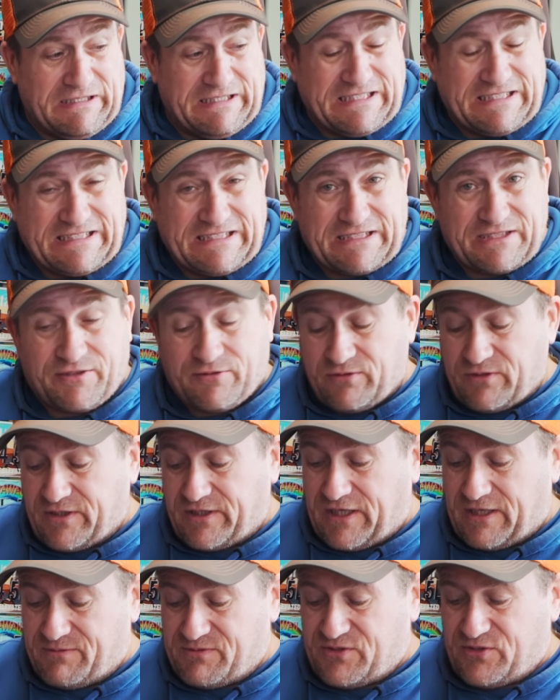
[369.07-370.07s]
Oh, I don't want to
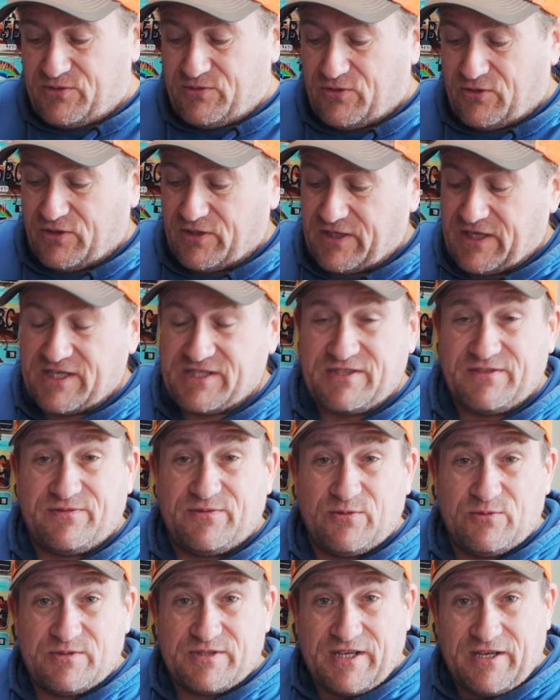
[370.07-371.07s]
get up too high in case it
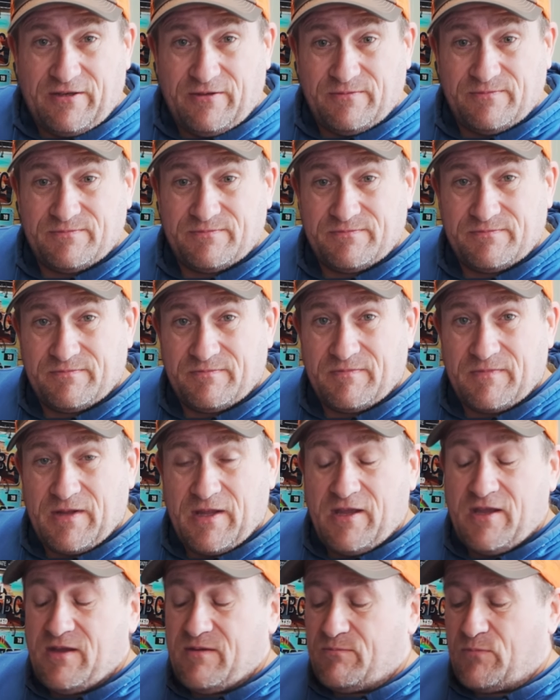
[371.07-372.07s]
falls out.
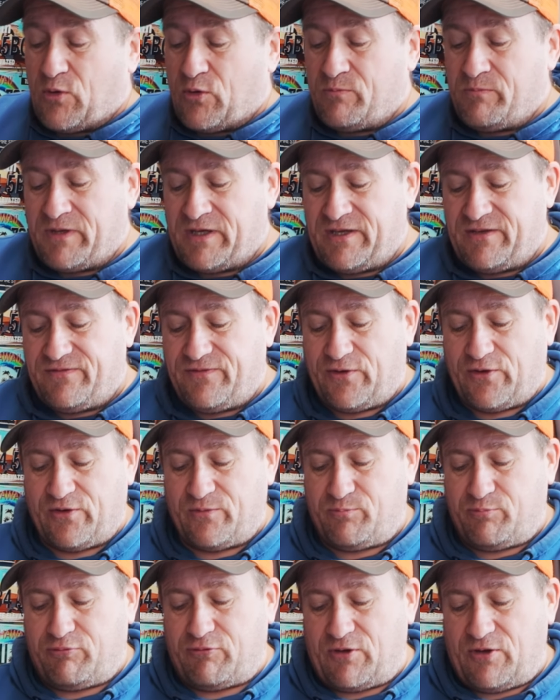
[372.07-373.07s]
My Mini
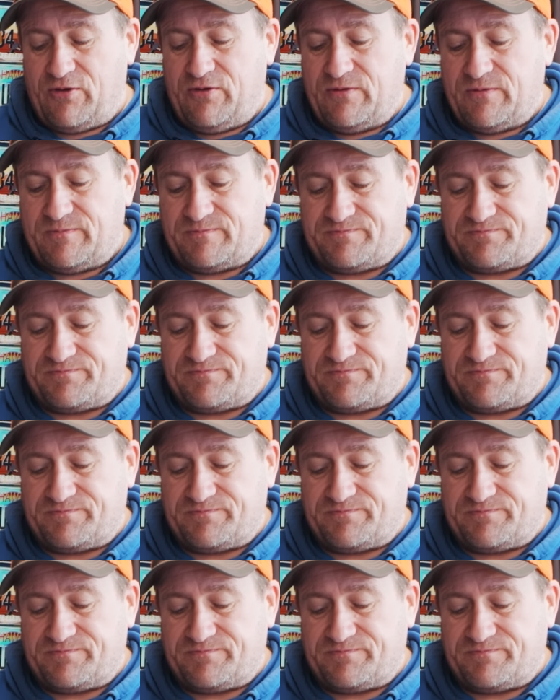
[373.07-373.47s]
5 Pro.